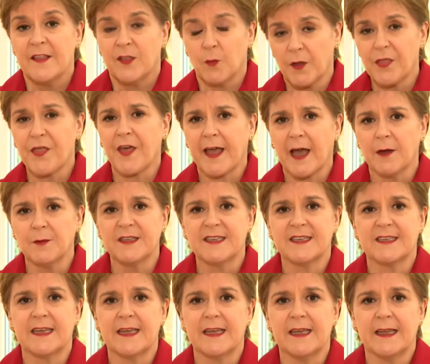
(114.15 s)
The one thing I would
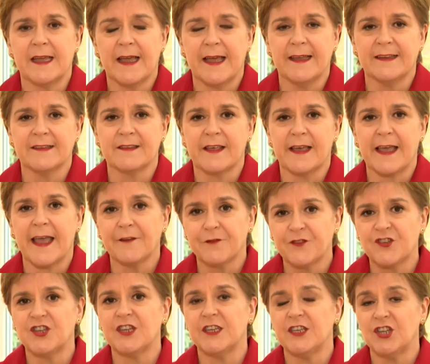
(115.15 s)
say is that if
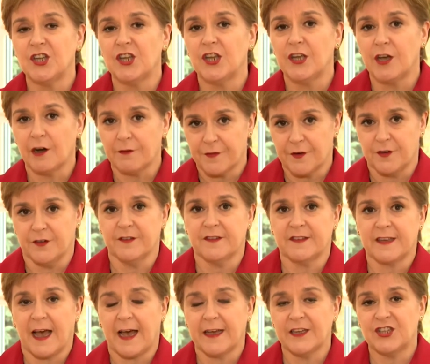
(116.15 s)
she
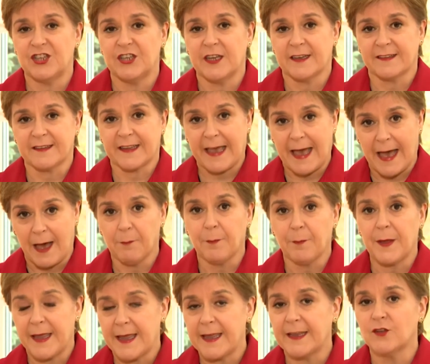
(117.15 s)
governs as she has
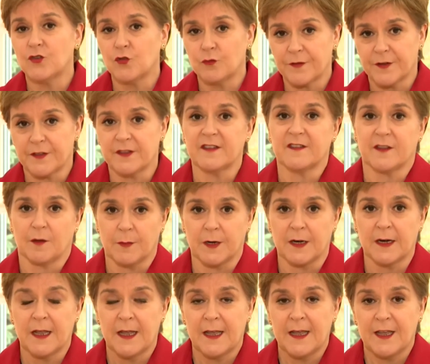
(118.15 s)
campaigned over the
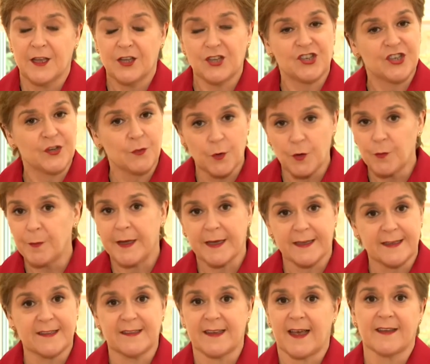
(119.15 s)
summer, she will be
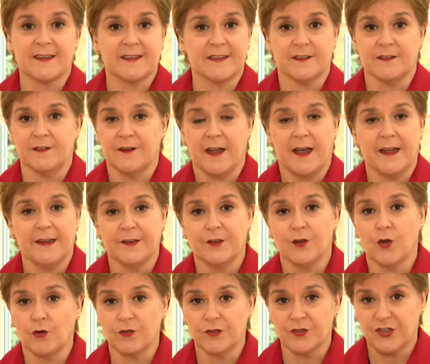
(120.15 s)
a disaster,
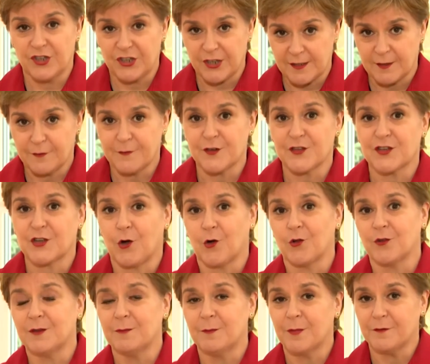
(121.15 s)
not just for
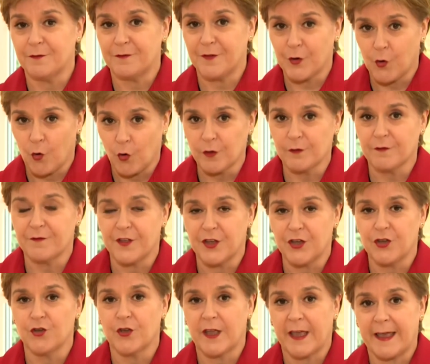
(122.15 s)
Scotland, but for all of the
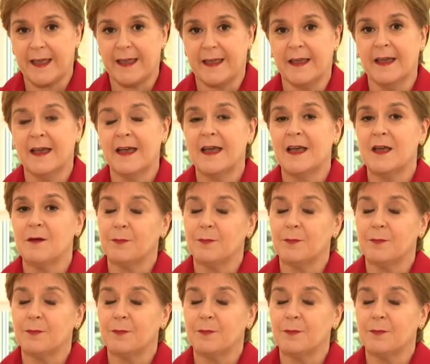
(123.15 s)
UK.